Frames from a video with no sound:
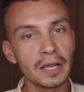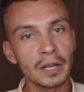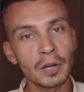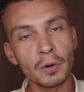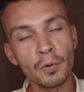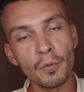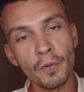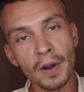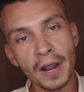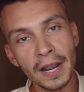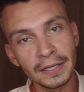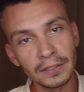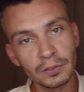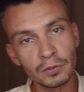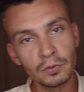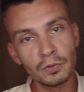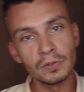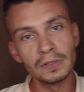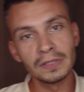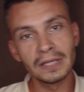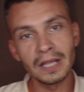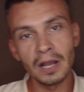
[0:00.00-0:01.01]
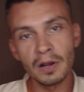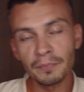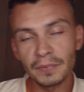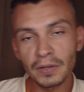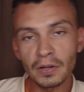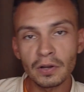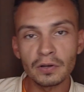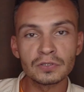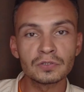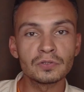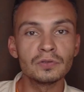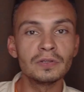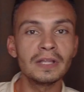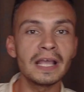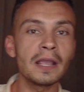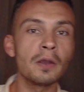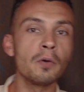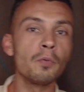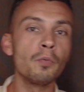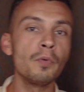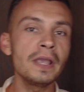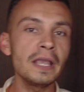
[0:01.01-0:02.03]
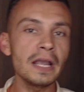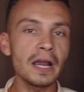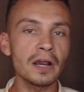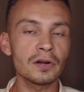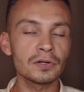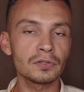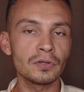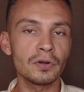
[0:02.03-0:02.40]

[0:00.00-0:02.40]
quite cooled down because today we are